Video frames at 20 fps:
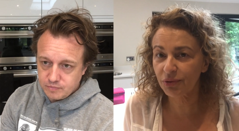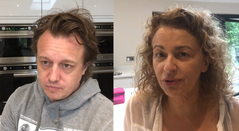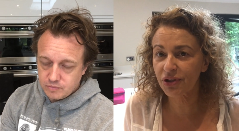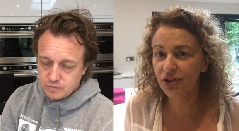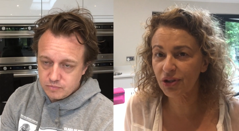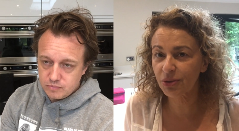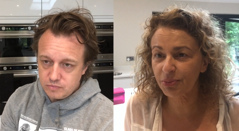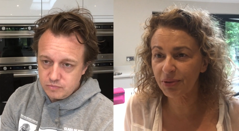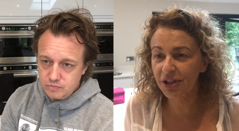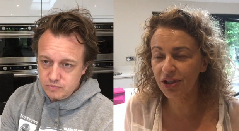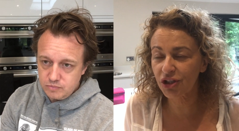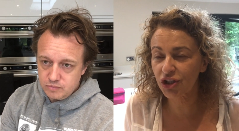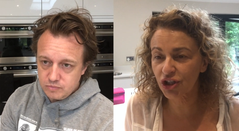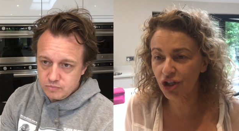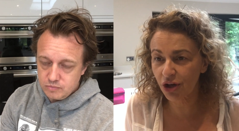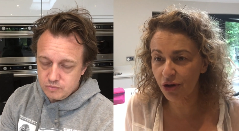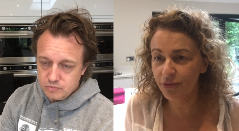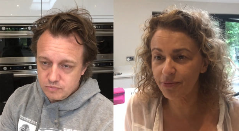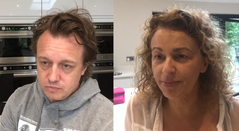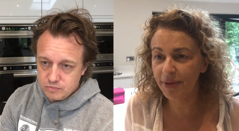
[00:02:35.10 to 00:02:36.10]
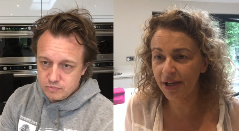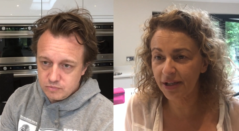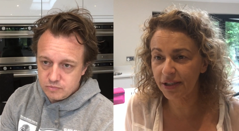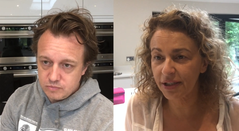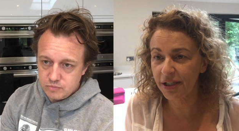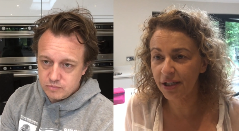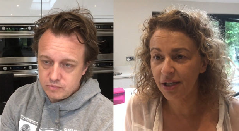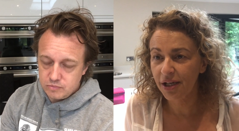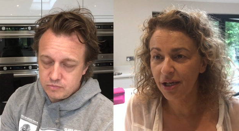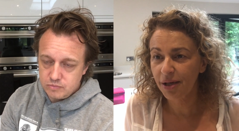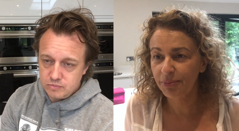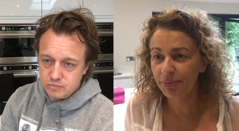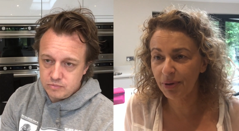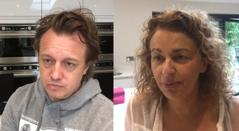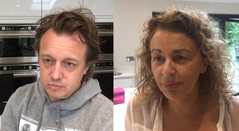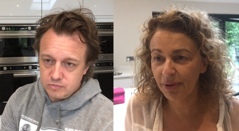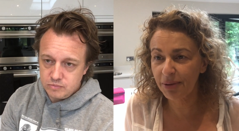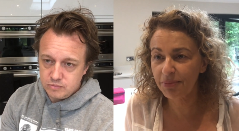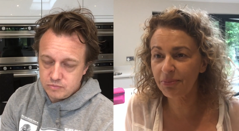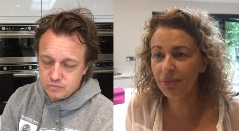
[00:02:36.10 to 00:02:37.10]
Speaker 1: wants to be the showman, mm.
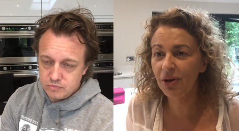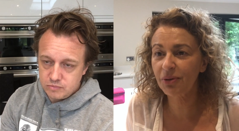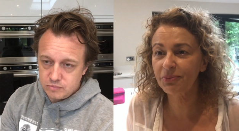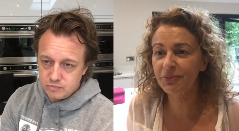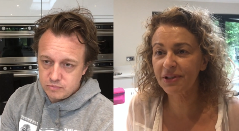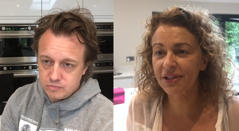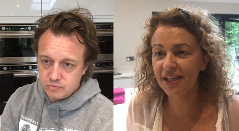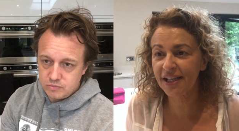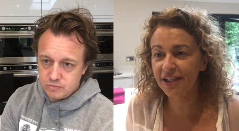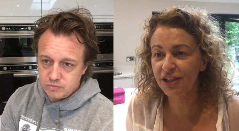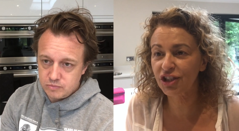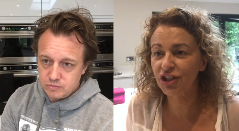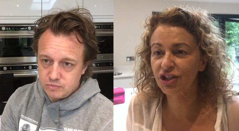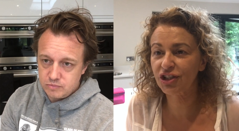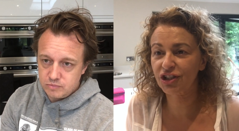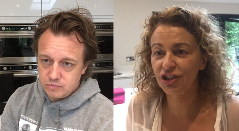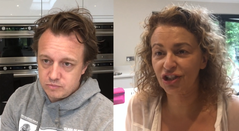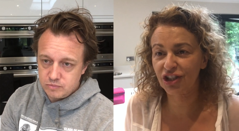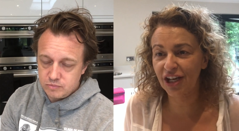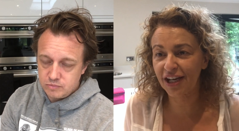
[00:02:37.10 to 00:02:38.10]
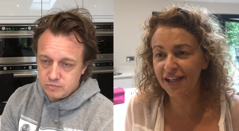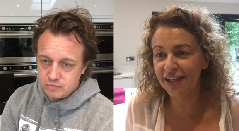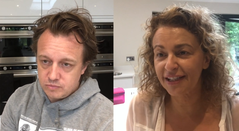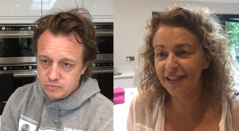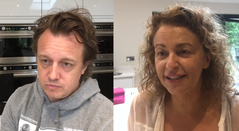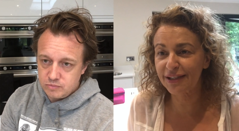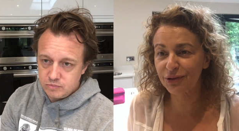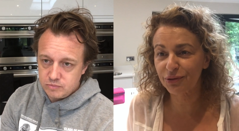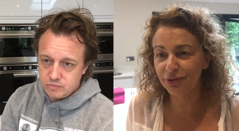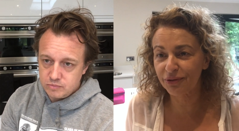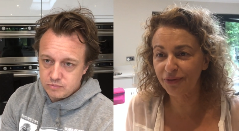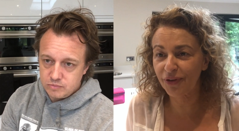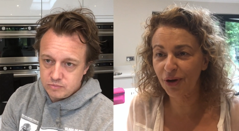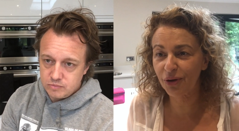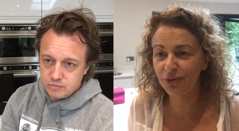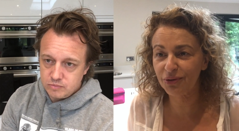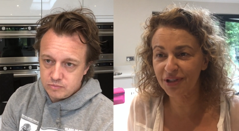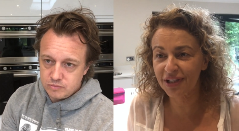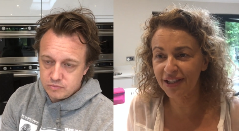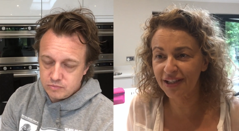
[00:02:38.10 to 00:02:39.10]
but my mum's there gently sort of
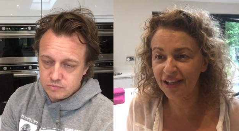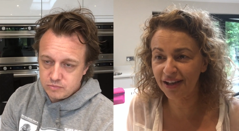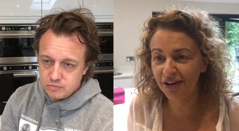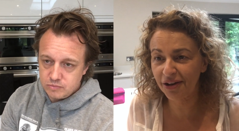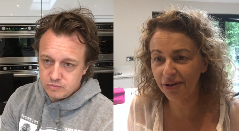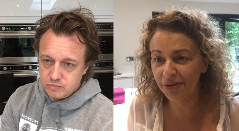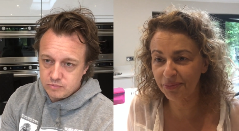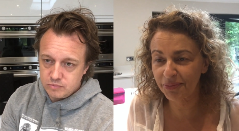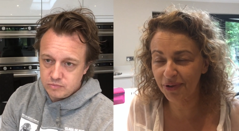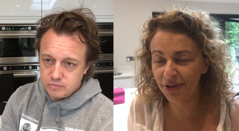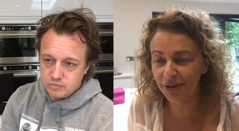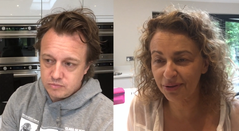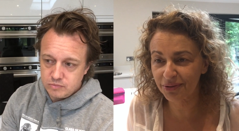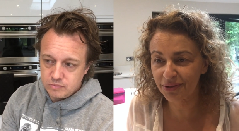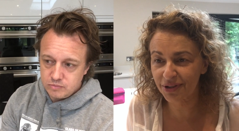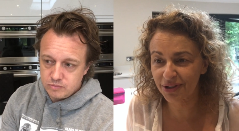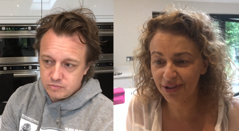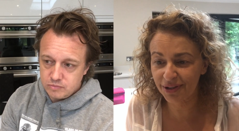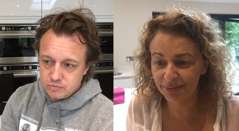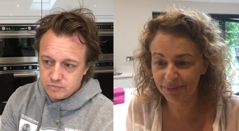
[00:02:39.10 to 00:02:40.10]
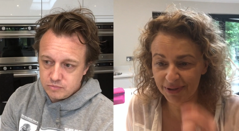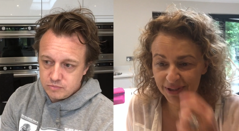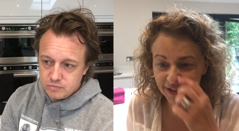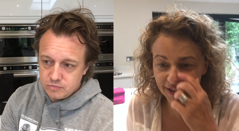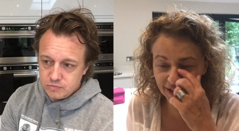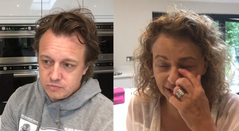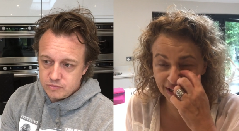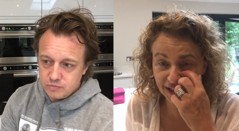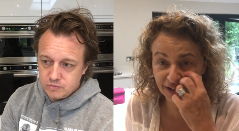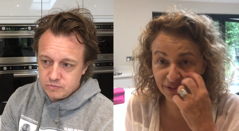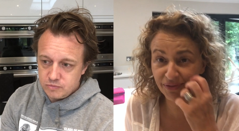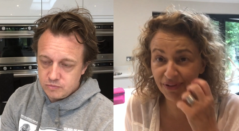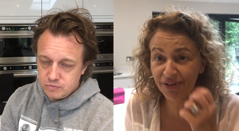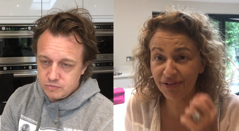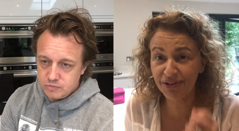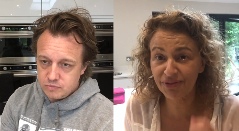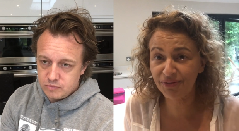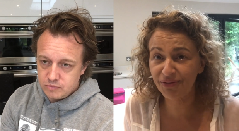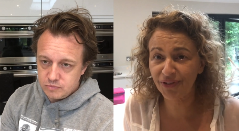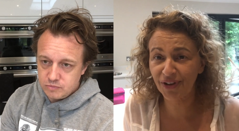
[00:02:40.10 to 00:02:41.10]
holding that up the whole time, isn't it? And they're
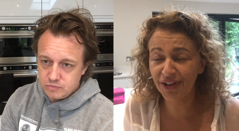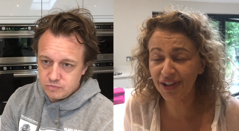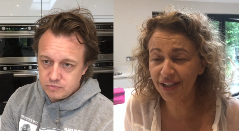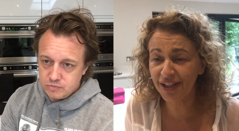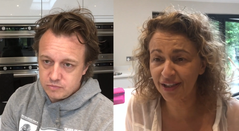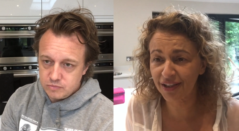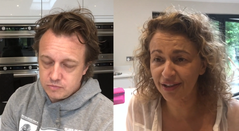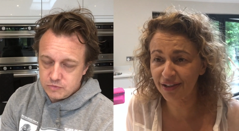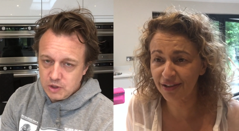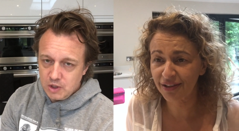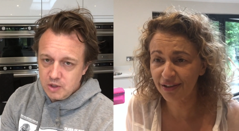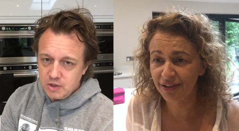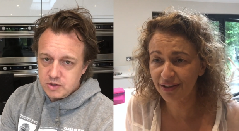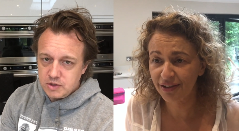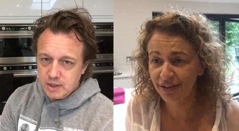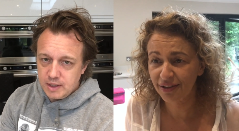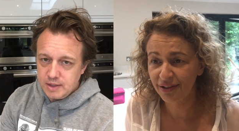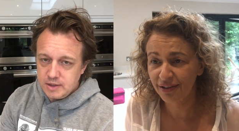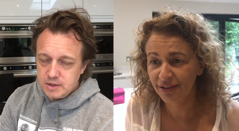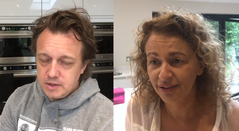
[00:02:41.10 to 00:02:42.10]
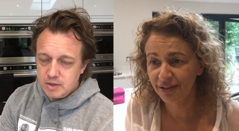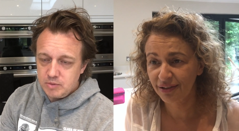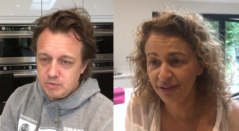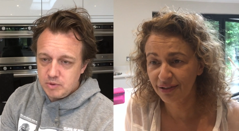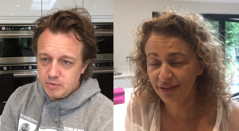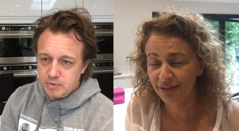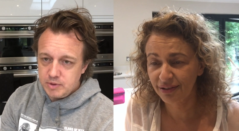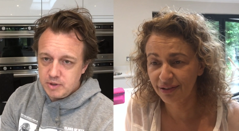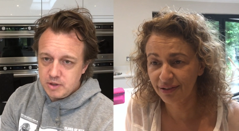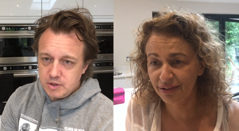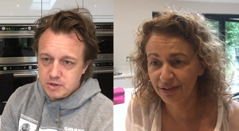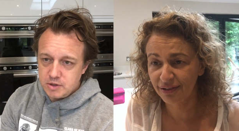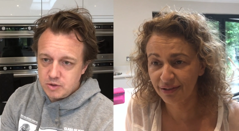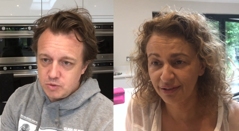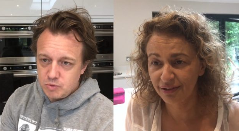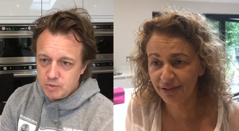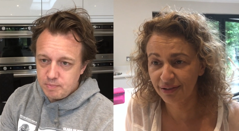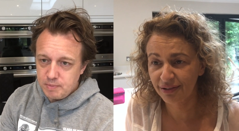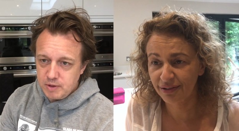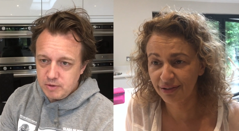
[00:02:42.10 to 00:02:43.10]
very
Speaker 2: funny. So how does that work with us? Because
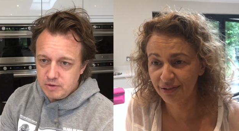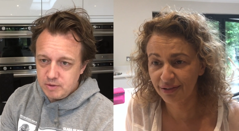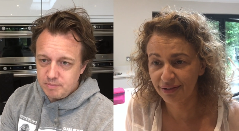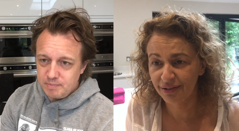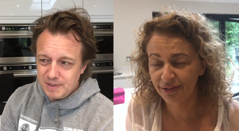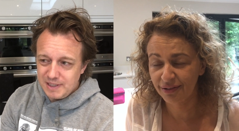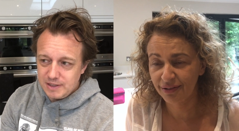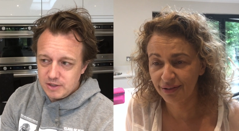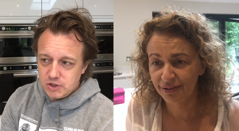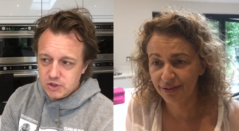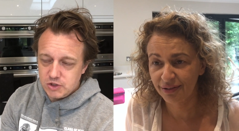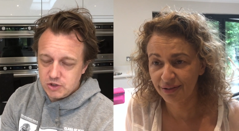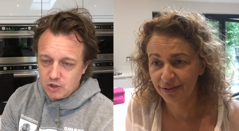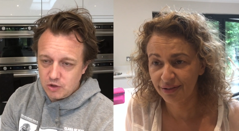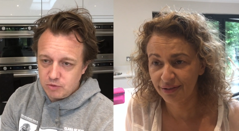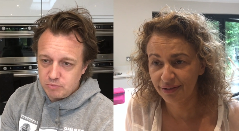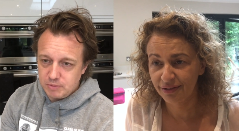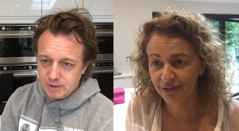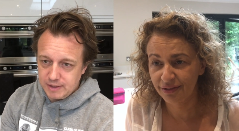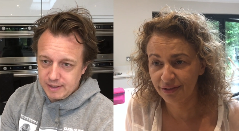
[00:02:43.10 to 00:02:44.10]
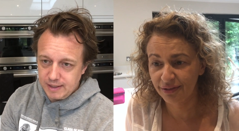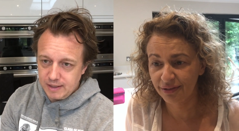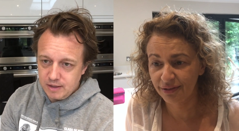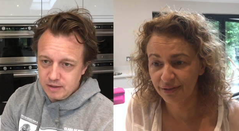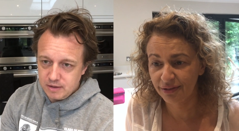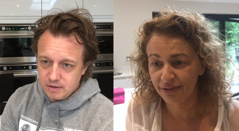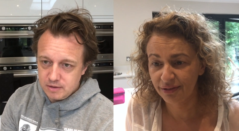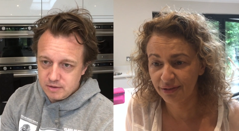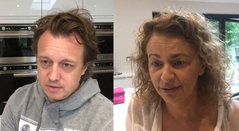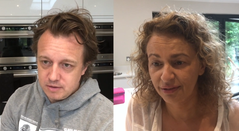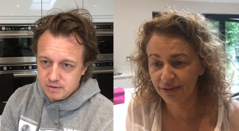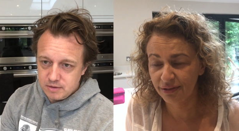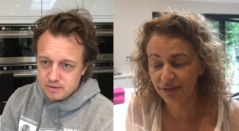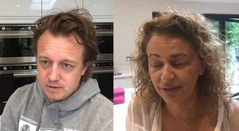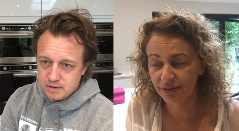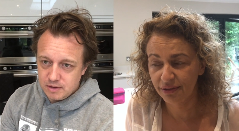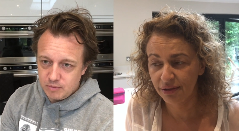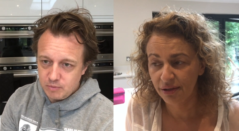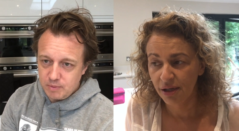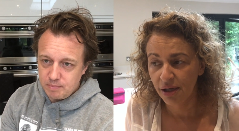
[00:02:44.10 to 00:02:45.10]
we're both a bit showmany,
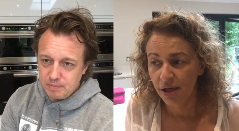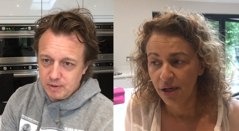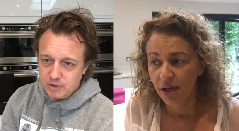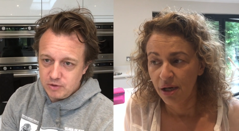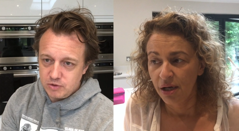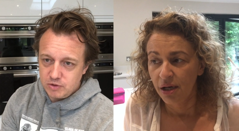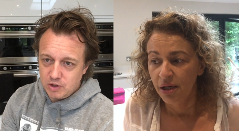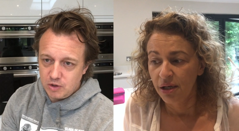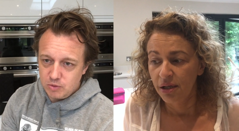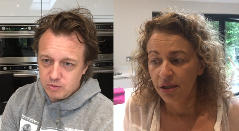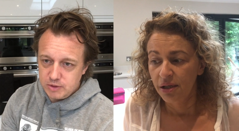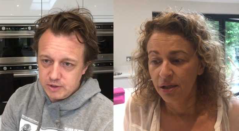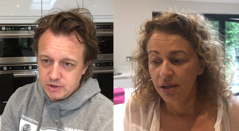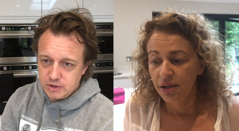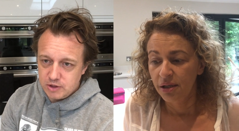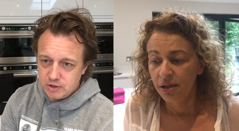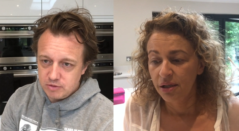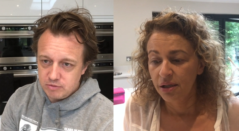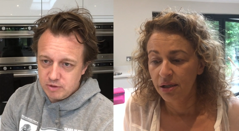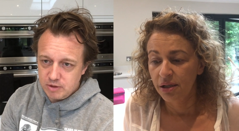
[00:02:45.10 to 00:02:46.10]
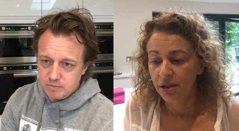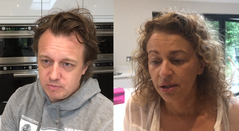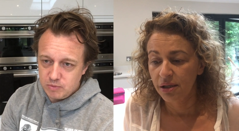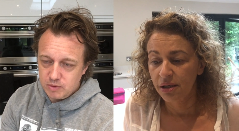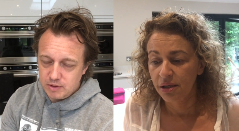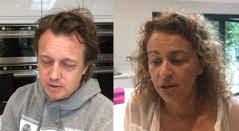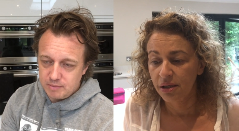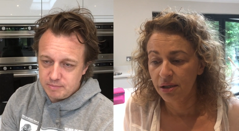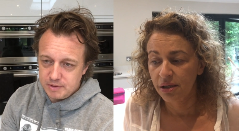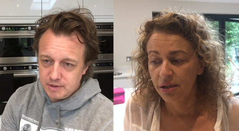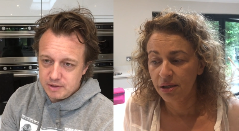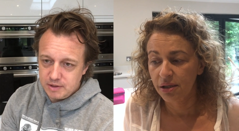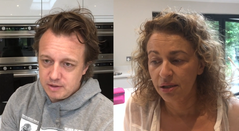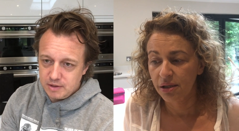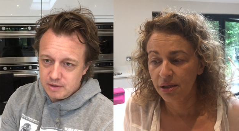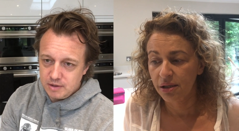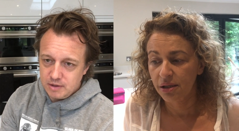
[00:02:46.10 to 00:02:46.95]
and we both hold each other up. Well, I mean,